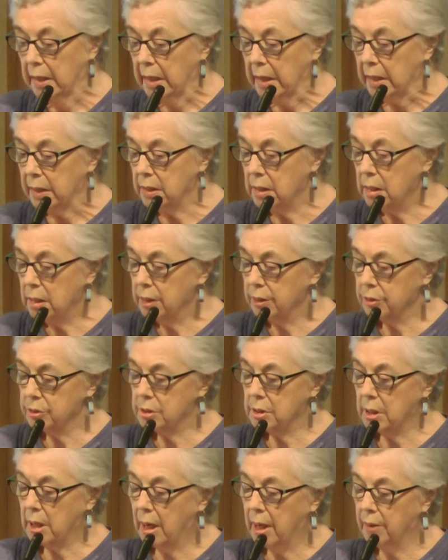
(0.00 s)
In the years
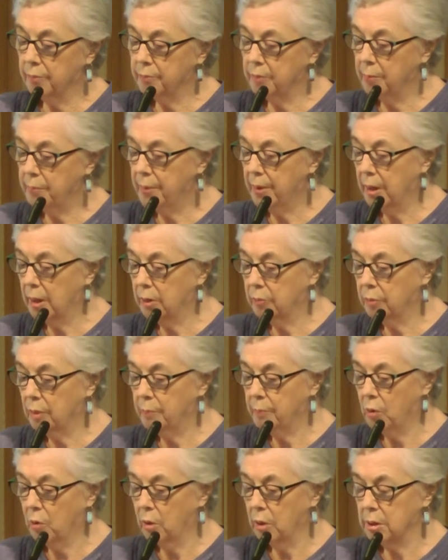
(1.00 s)
that I have prepared a
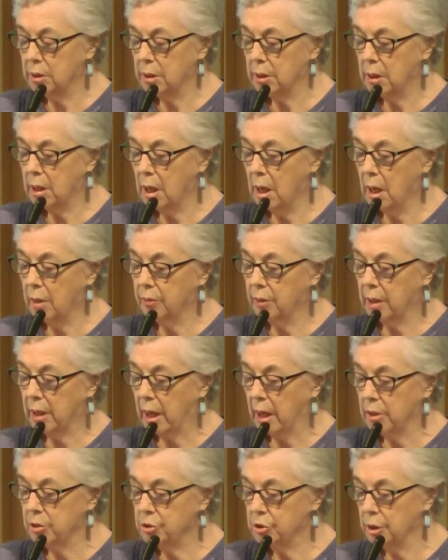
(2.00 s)
report to the
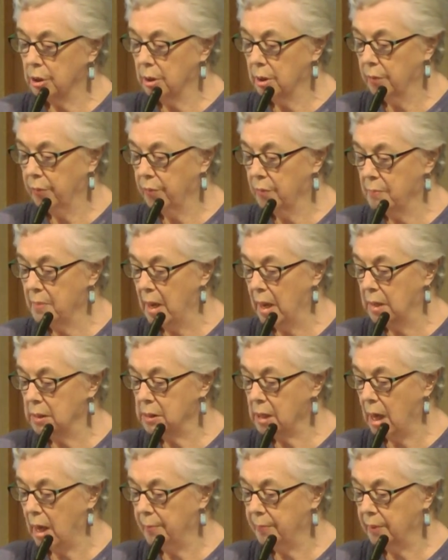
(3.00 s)
congregation, the main
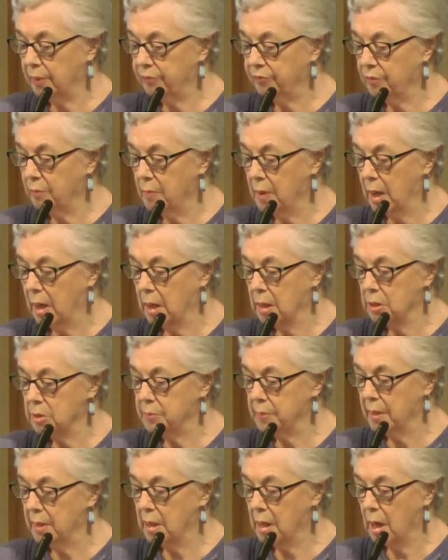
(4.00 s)
topic for me has
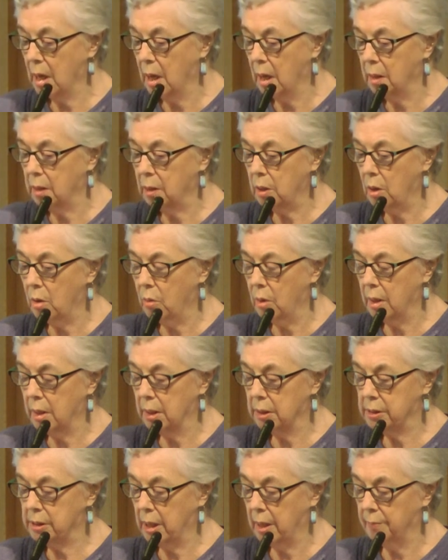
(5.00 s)
been the ongoing
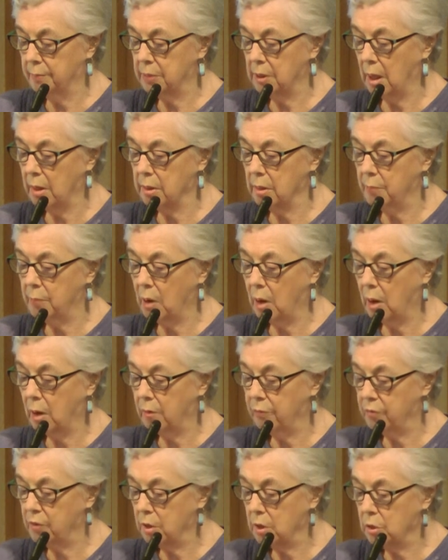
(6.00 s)
attempt on the part
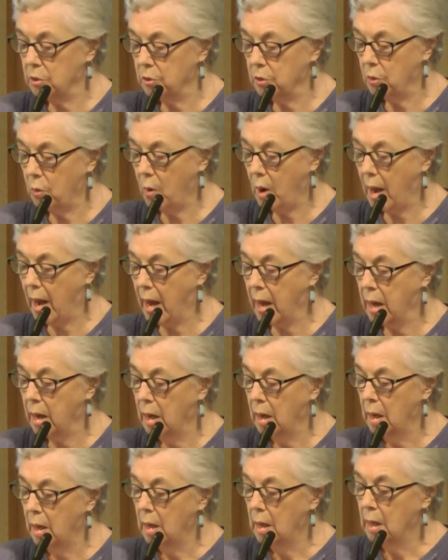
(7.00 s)
of the UUA
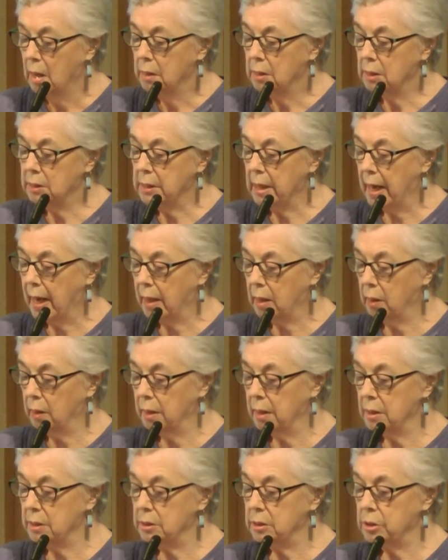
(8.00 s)
to tackle
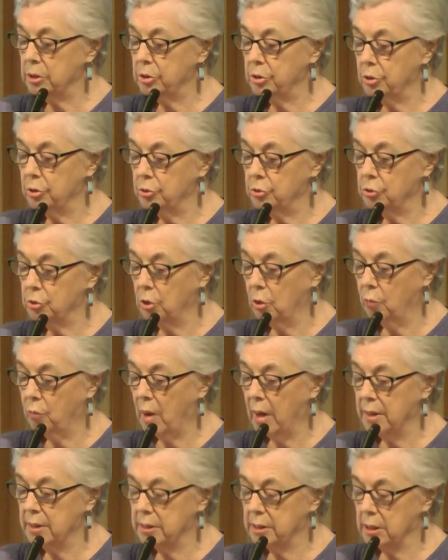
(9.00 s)
institutional
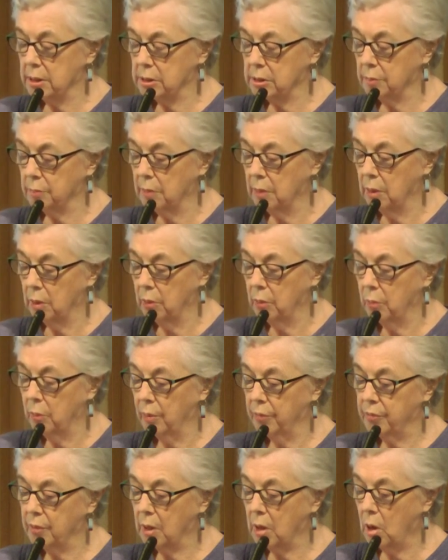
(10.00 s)
racism
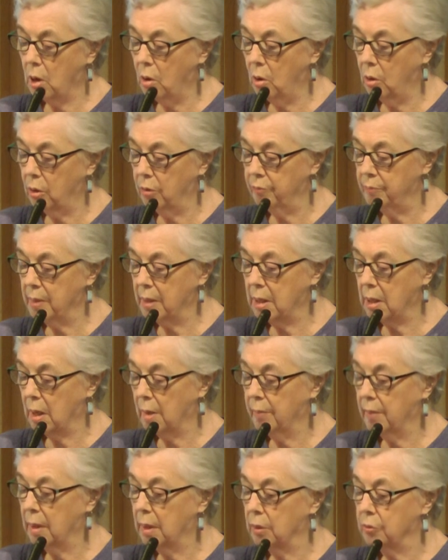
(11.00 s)
with the goal of
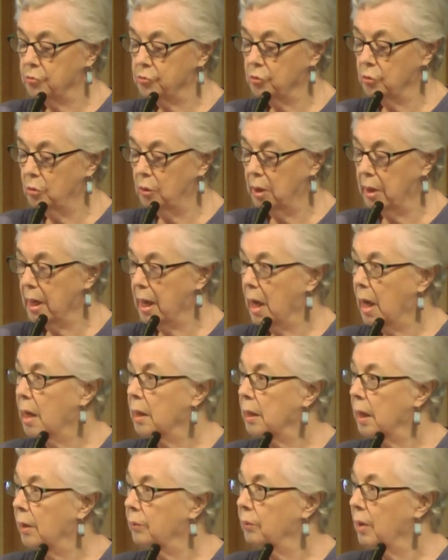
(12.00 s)
becoming a truly
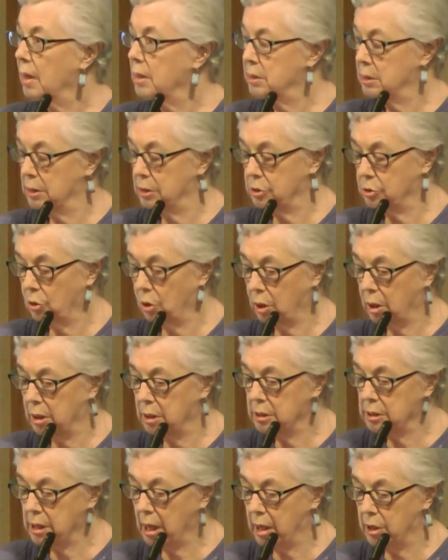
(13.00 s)
anti-racist
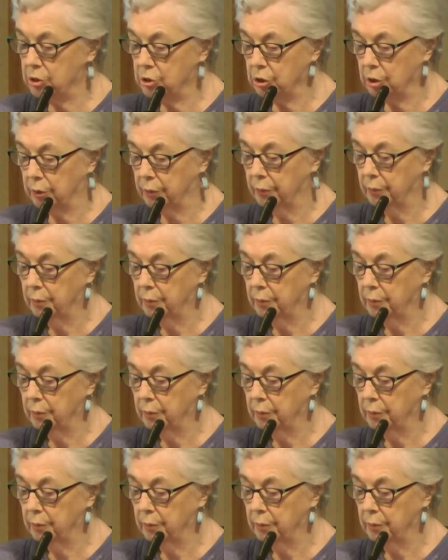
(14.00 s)
organization.